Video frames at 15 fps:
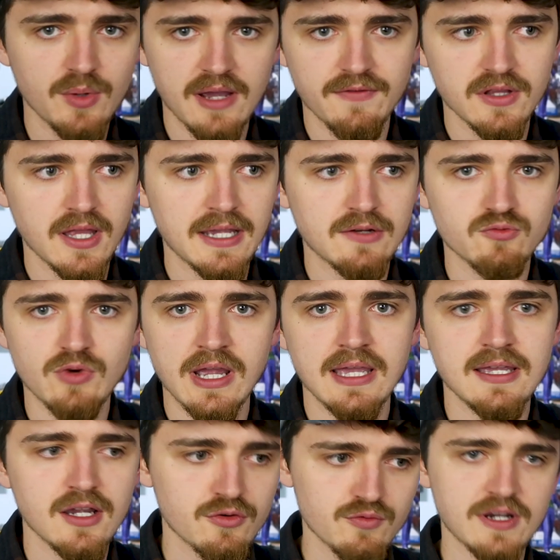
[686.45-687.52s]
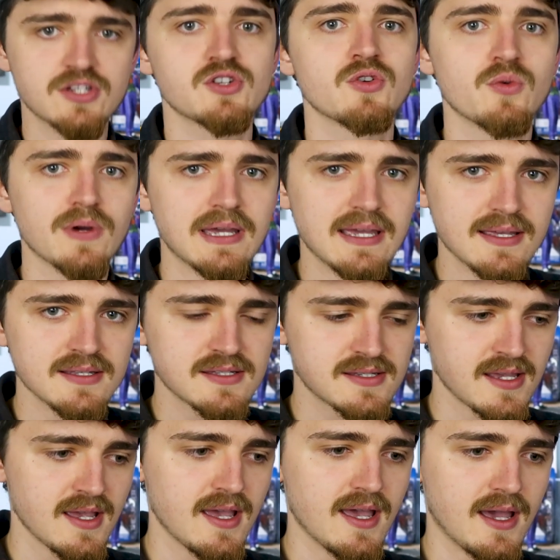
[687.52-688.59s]
whoever like Rey original
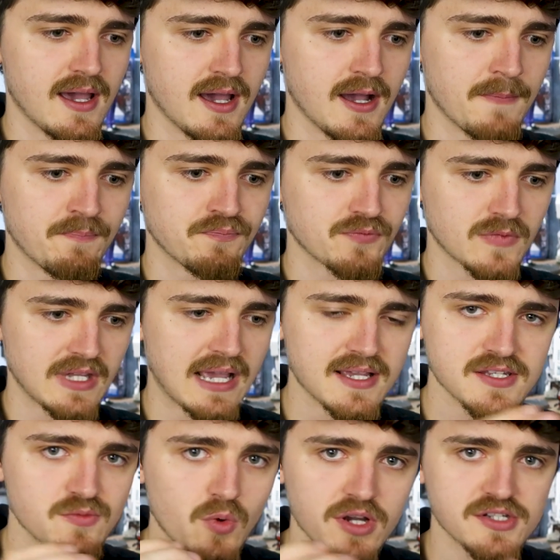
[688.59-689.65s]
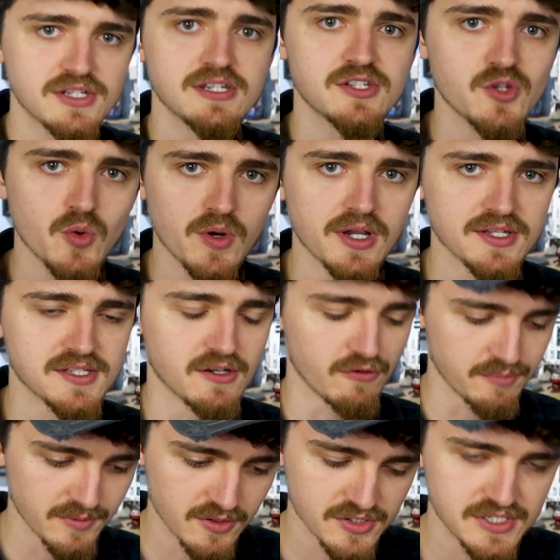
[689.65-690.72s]
is, um, that is why she saw
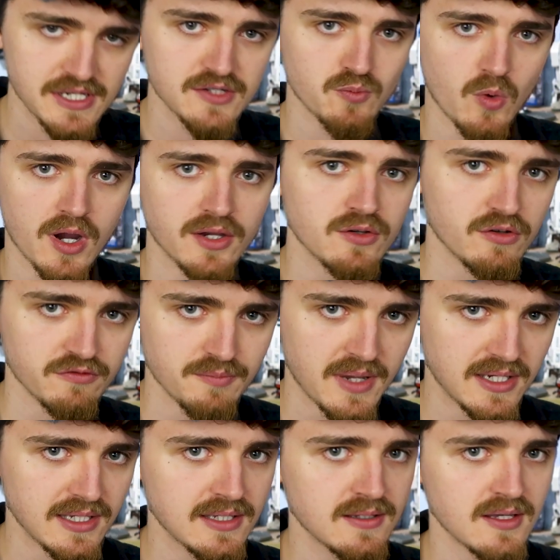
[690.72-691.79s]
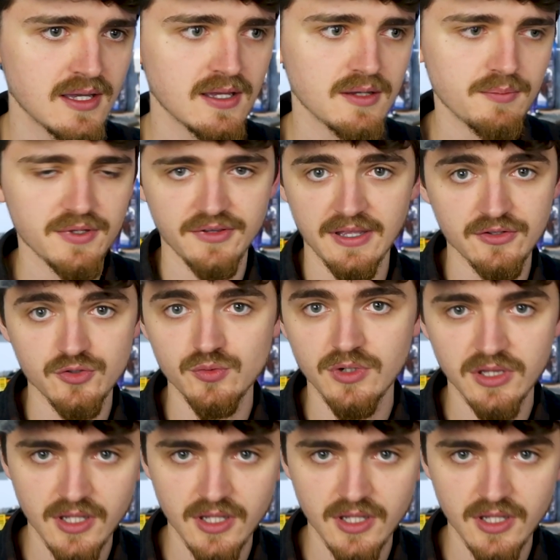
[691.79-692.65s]
herself because she is one of many potential